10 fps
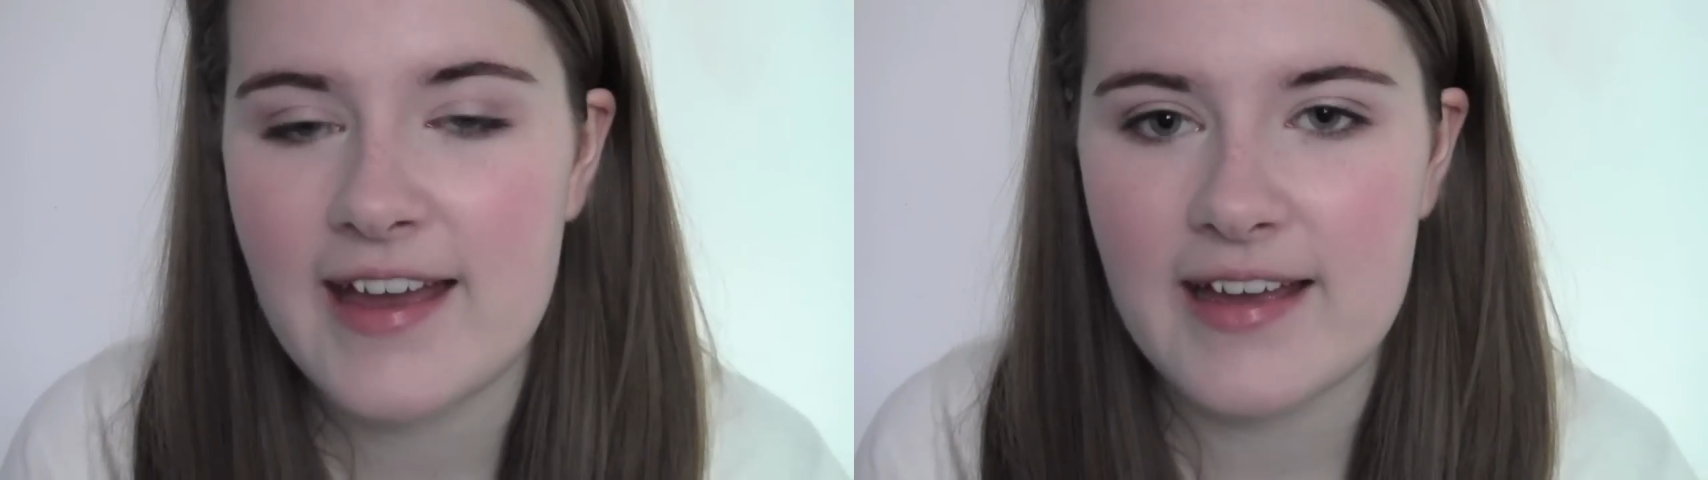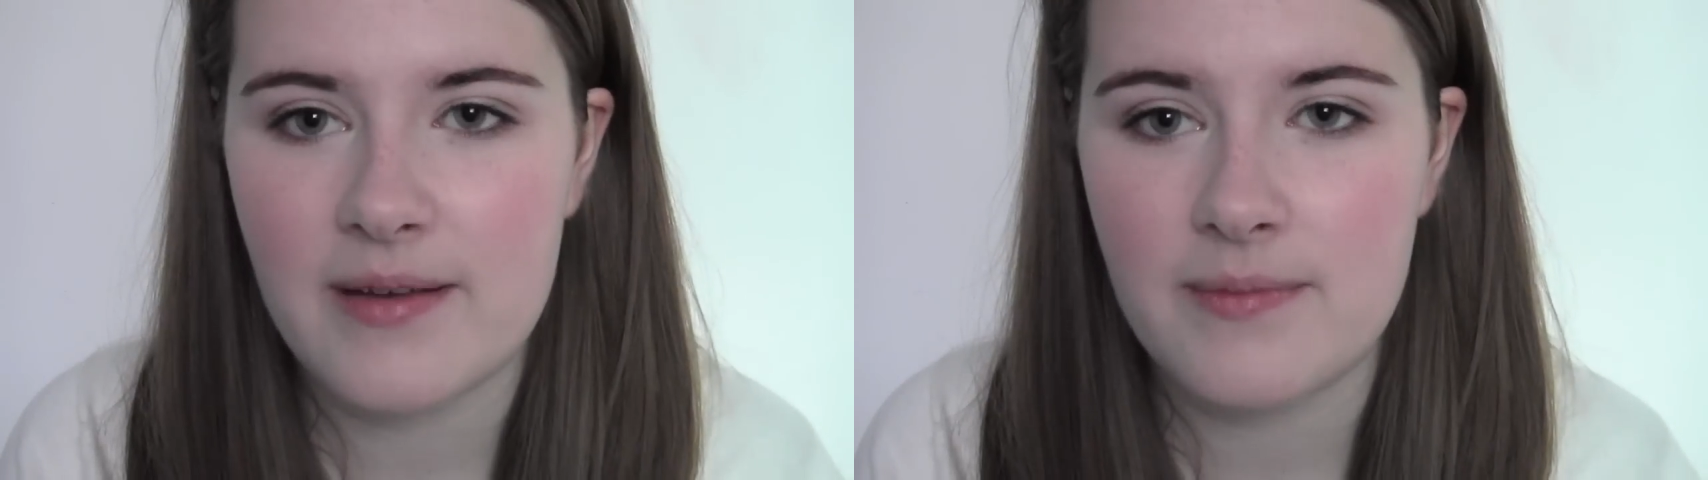
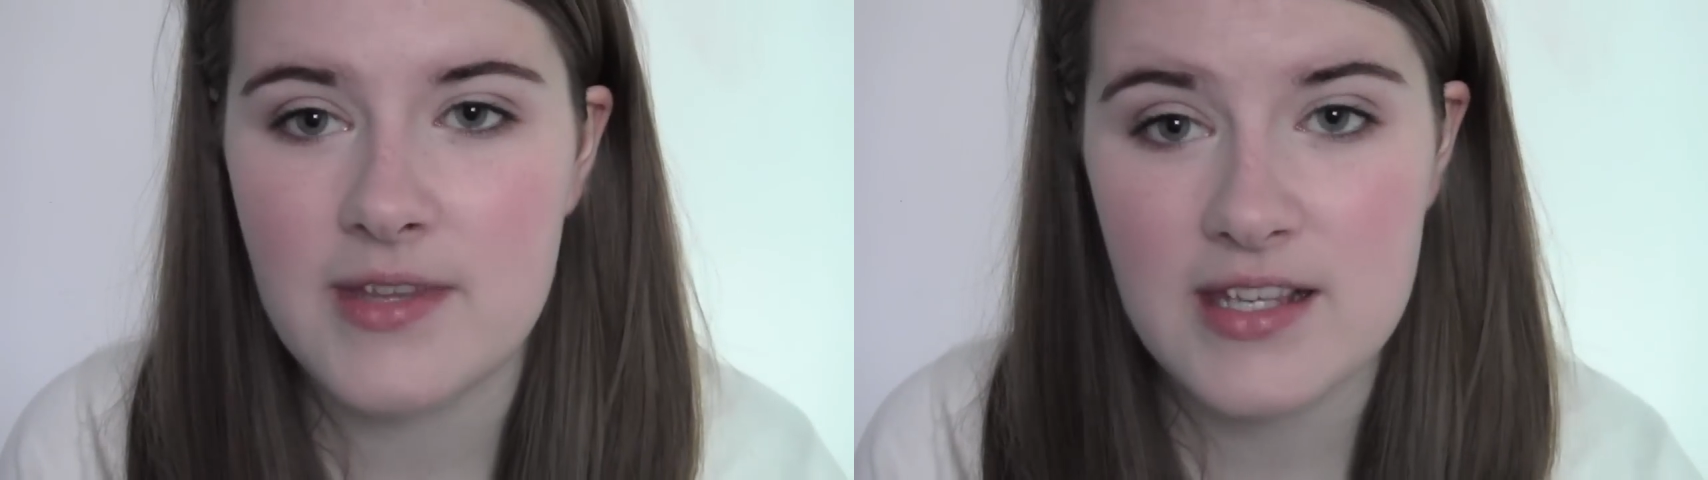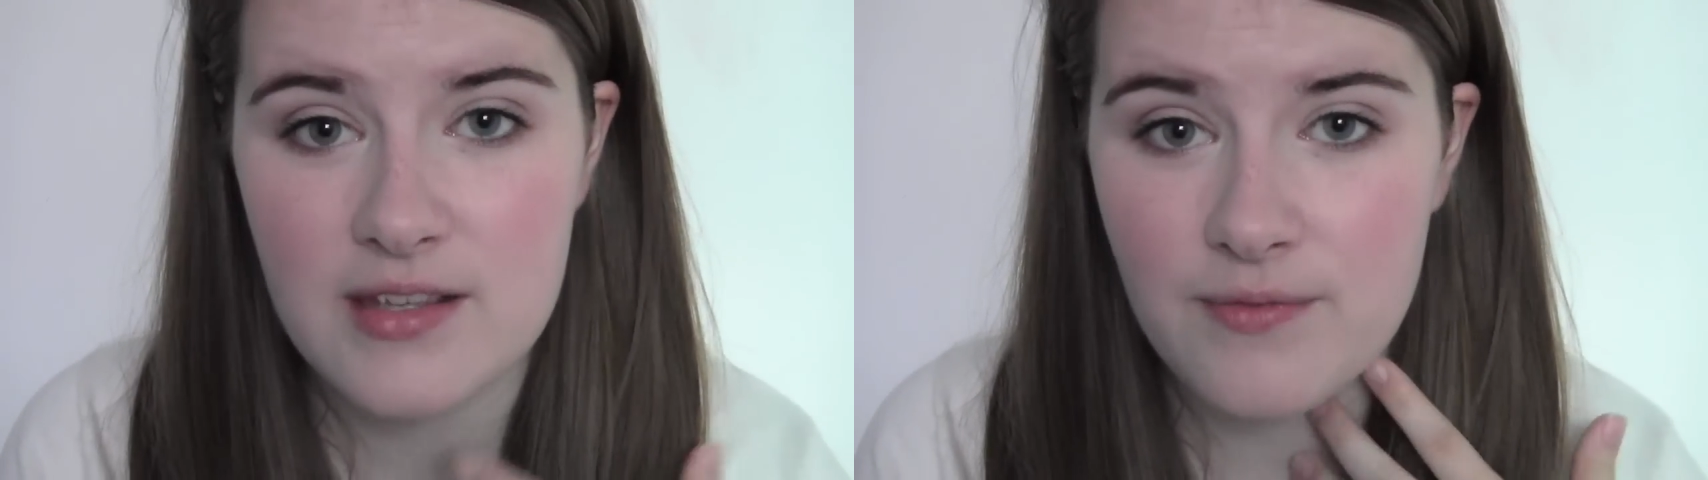um,
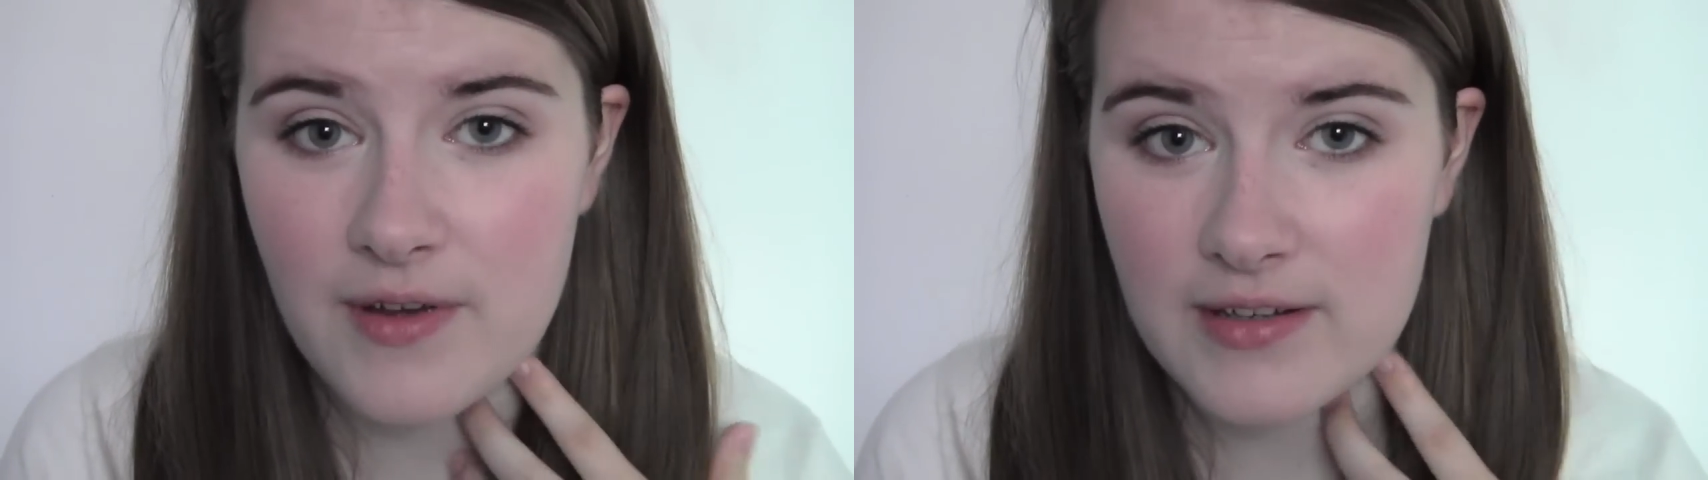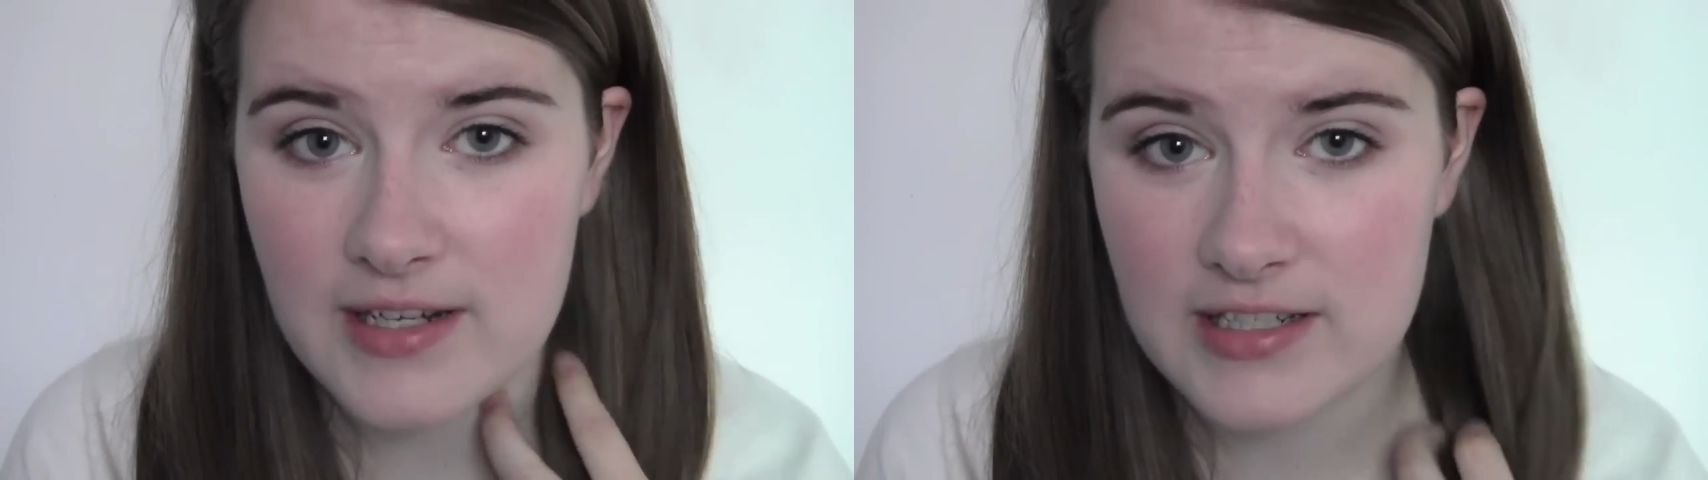this is the
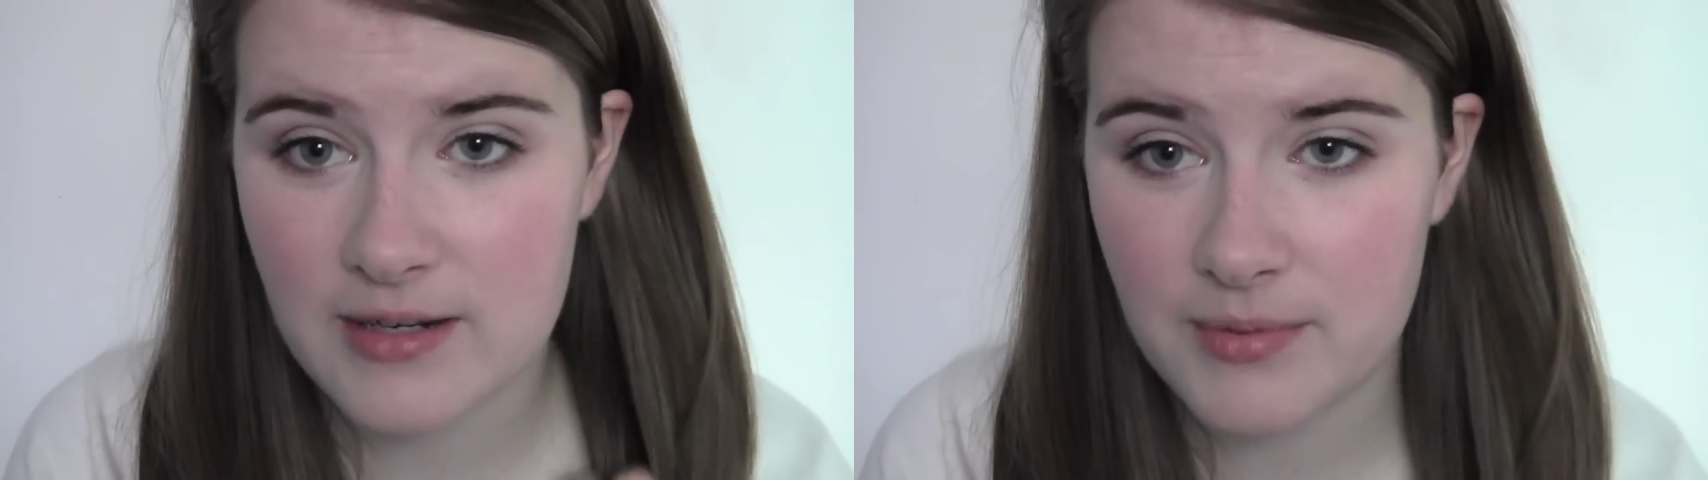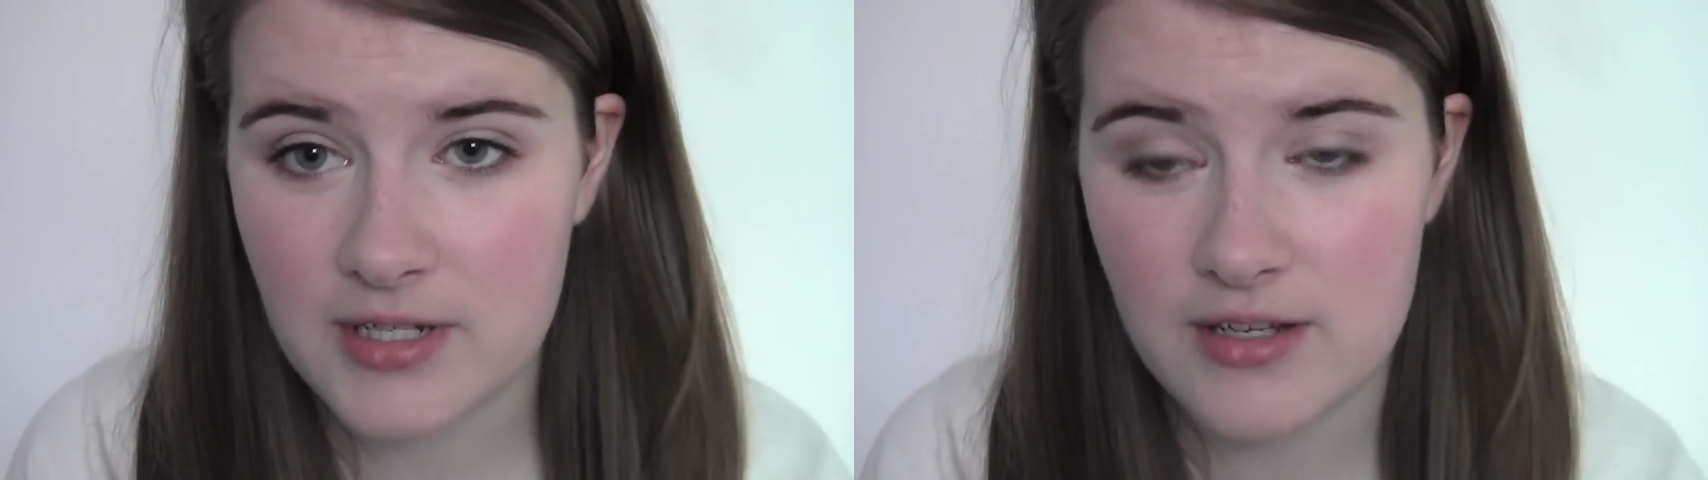foundation
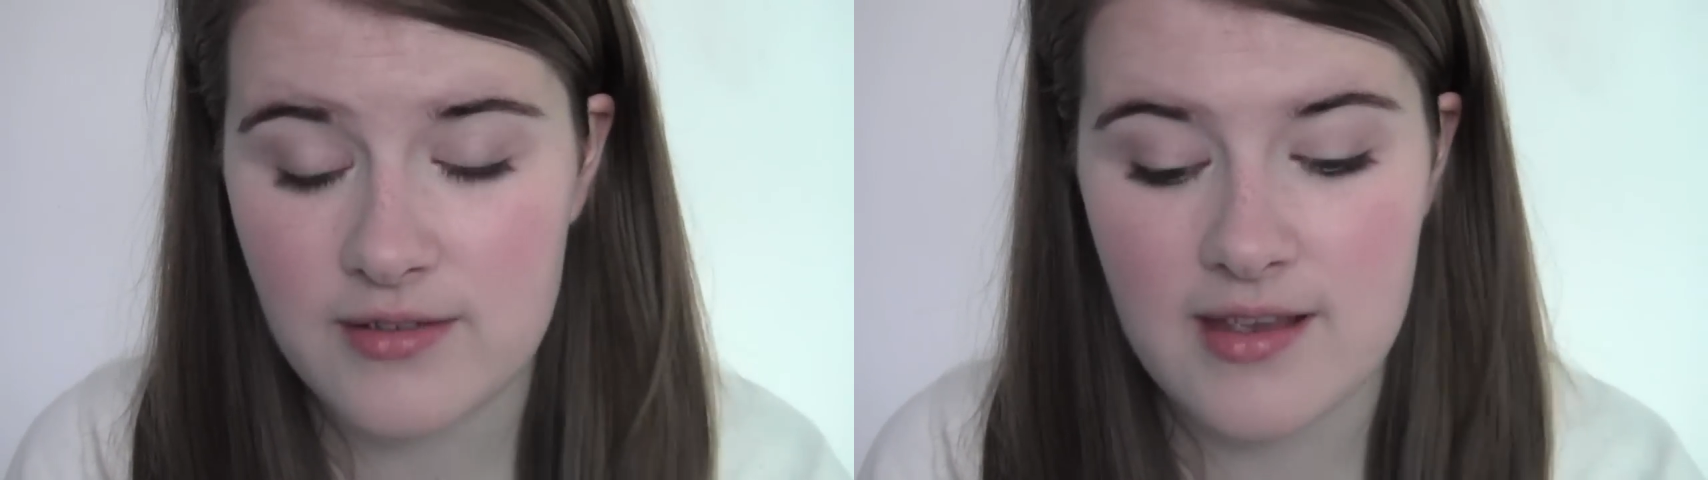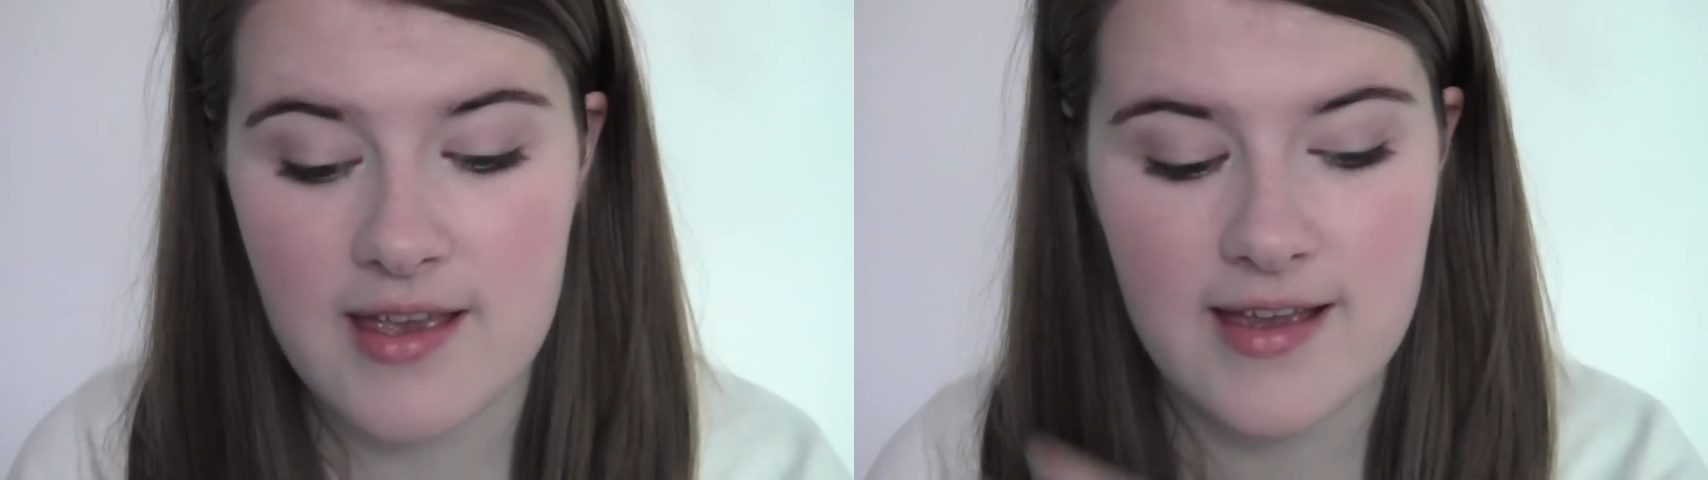I've been
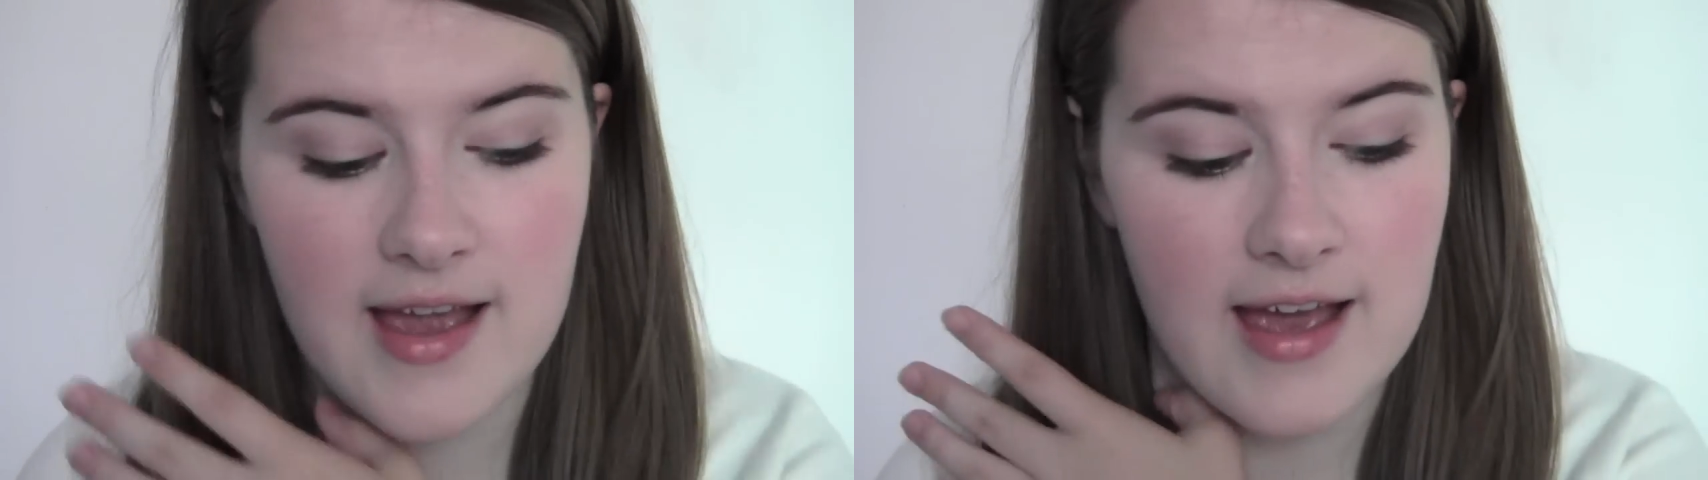using,